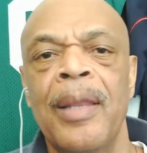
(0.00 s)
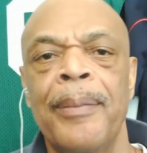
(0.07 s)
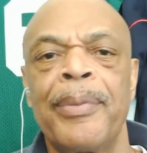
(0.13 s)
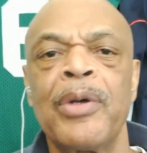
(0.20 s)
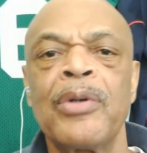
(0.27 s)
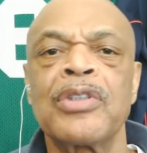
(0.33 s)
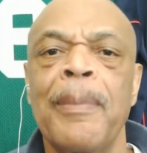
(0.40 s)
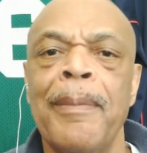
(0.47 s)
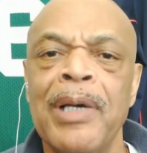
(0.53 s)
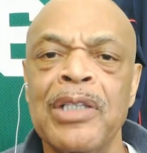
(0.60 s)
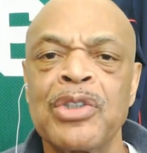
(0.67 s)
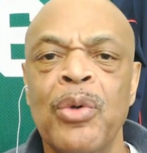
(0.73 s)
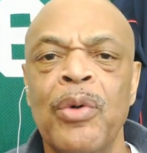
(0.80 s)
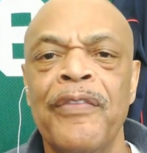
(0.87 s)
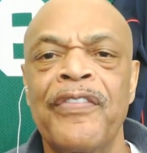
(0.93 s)
Bill's
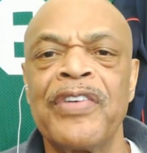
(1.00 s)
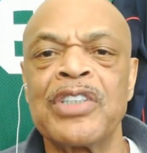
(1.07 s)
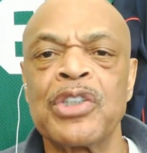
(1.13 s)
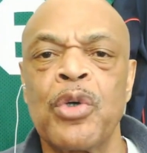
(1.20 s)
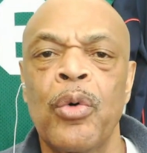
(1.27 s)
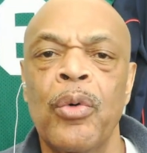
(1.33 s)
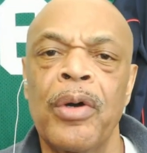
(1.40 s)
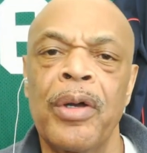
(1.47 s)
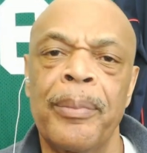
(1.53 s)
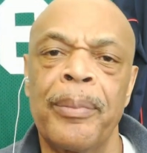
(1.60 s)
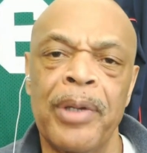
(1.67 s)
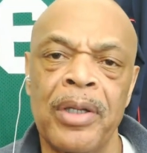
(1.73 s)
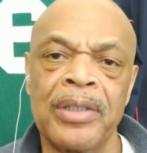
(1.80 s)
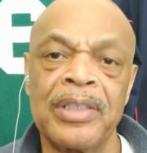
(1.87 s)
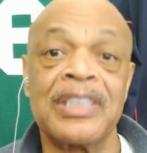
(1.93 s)
mental and physical
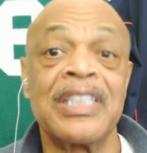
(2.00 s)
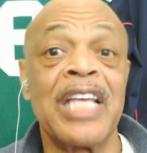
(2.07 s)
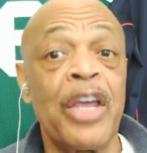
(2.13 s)
abilities